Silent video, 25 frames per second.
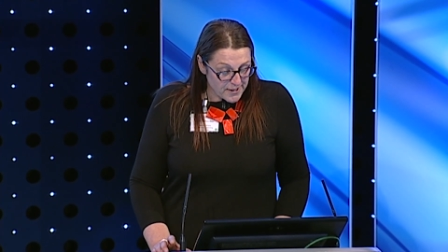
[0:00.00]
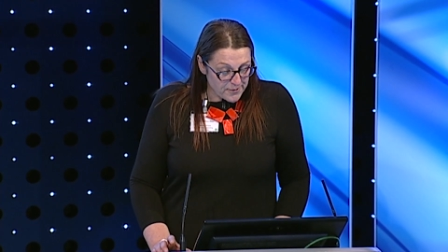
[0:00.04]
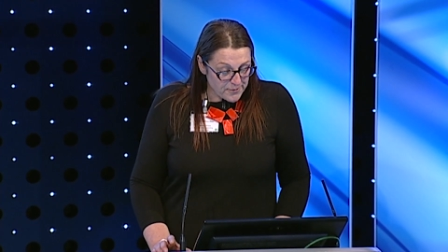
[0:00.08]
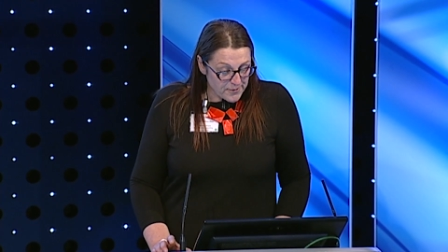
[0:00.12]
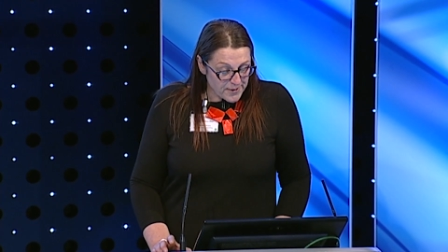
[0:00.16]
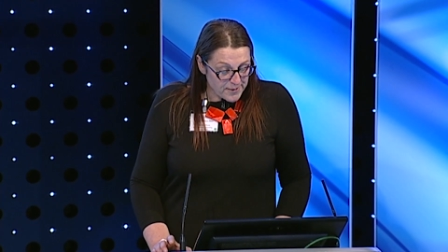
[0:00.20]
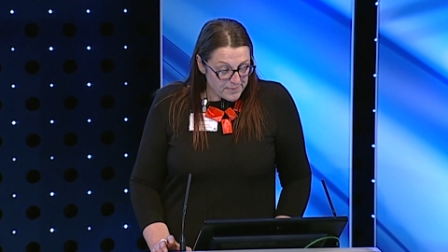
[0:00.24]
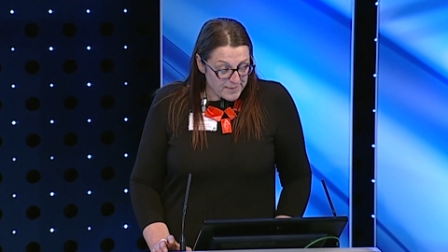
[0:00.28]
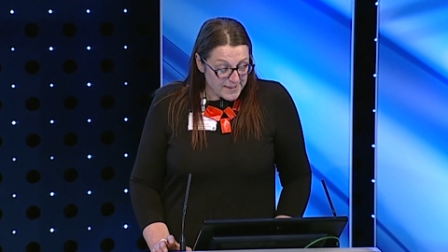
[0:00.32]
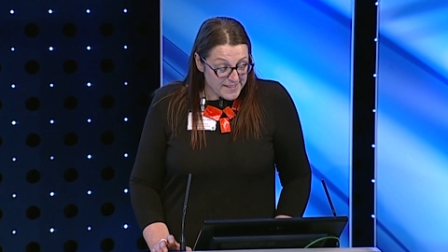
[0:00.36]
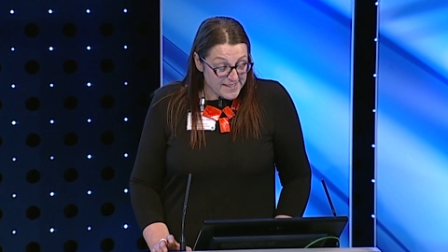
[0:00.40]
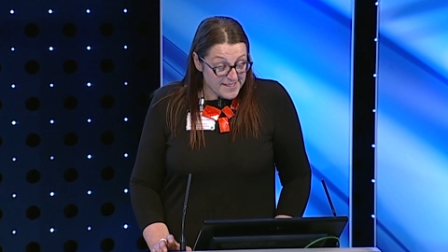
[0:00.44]
and
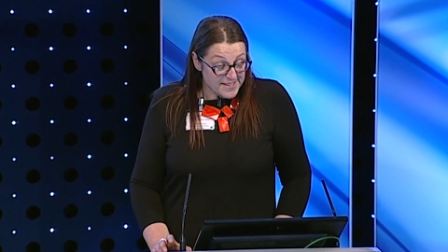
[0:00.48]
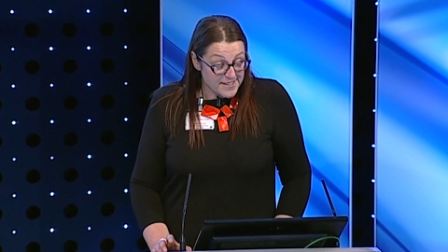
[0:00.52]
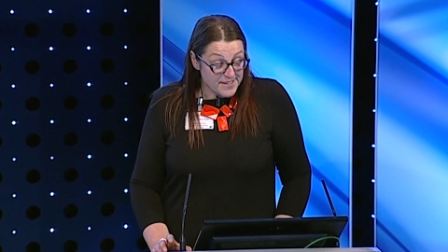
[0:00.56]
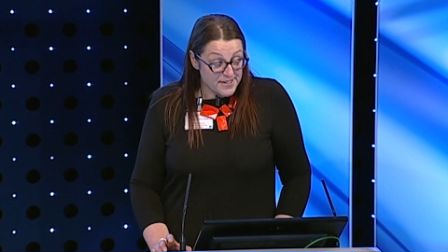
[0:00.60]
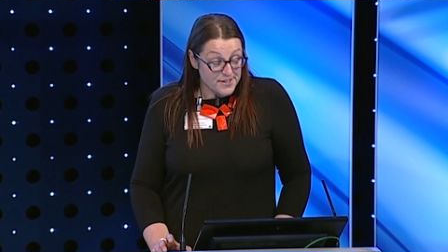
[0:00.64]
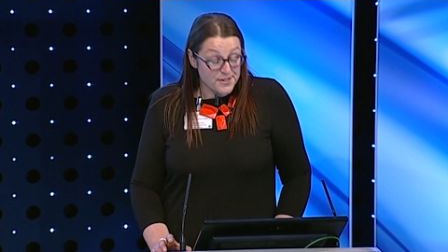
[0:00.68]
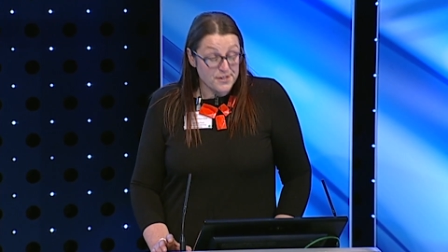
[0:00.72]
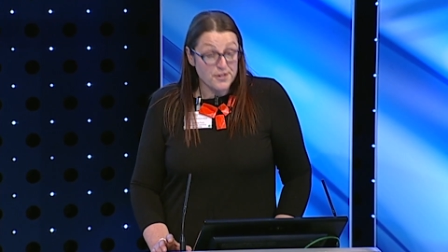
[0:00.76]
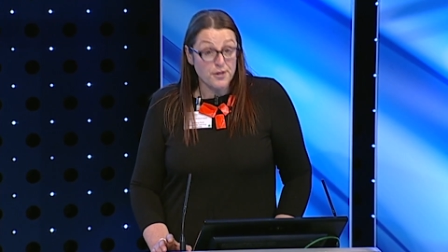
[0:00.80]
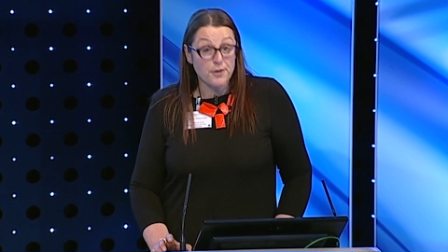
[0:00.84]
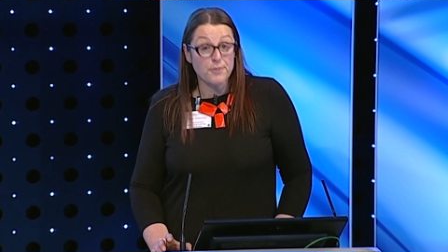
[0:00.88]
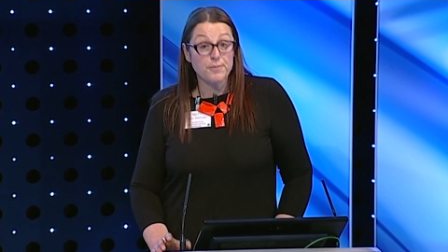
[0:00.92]
we're based in
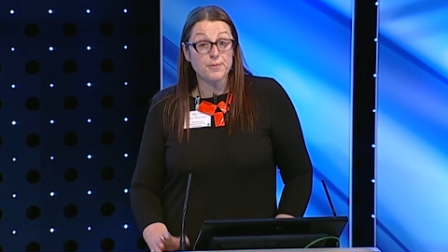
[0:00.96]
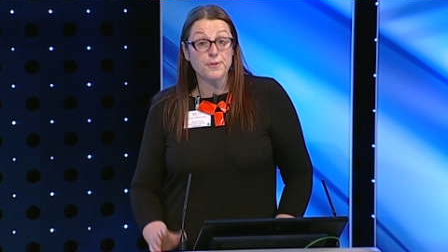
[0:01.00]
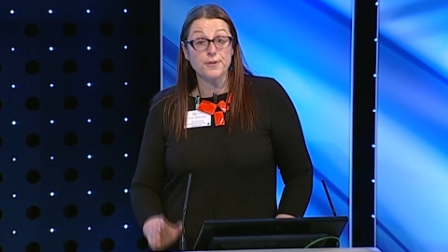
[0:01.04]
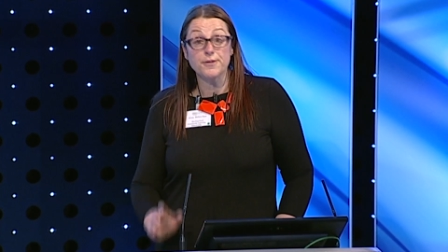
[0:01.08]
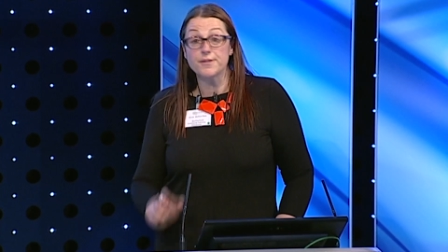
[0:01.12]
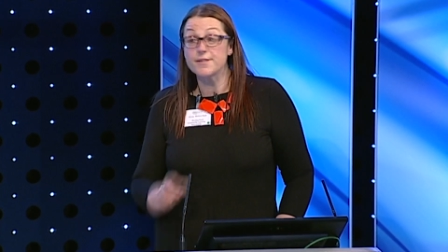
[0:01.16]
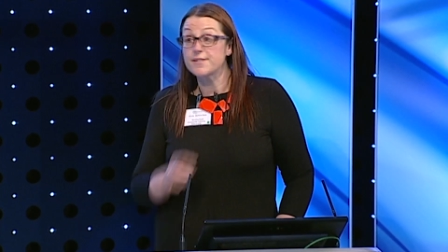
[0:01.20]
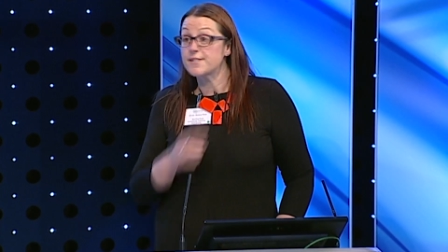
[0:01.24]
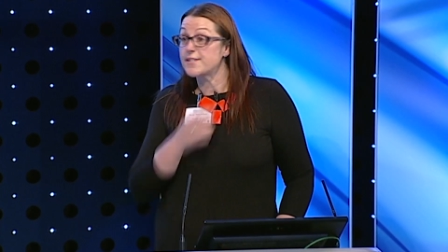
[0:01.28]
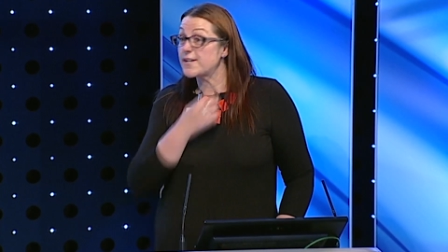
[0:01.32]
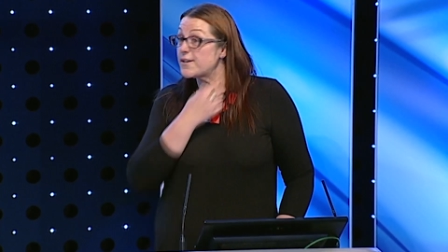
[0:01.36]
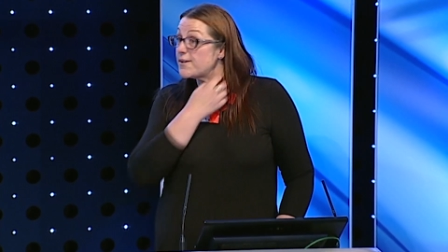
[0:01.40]

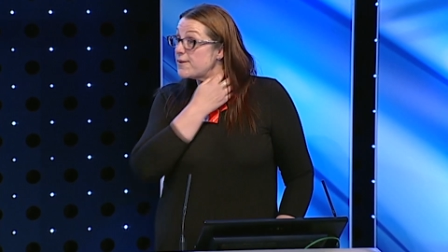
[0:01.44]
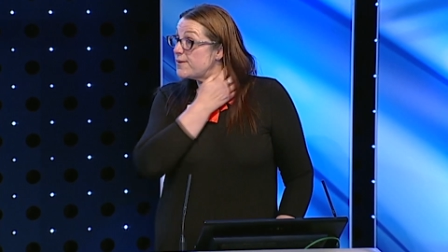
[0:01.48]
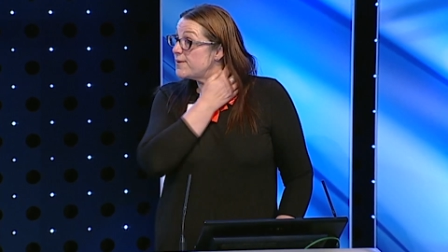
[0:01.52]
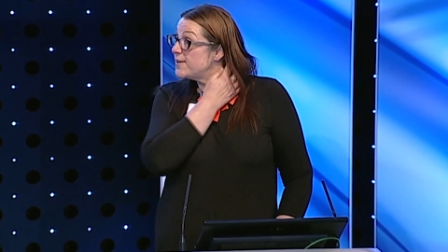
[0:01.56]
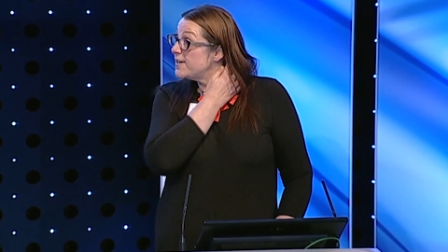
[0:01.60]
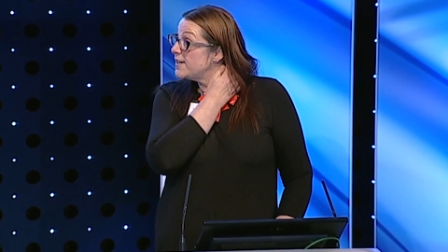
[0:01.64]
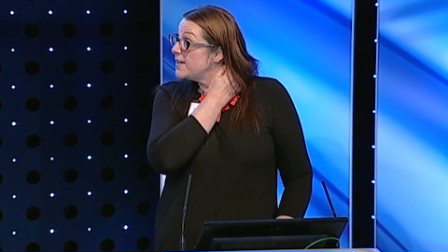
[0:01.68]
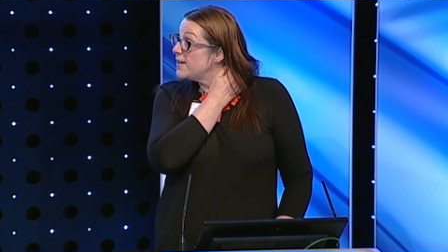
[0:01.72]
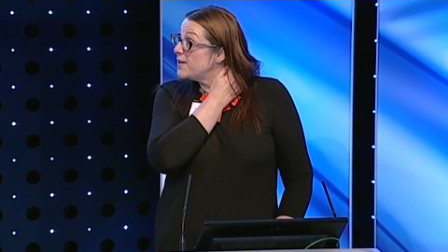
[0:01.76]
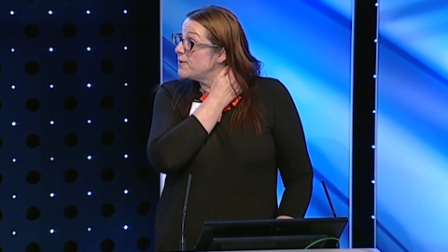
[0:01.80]
Stockport, so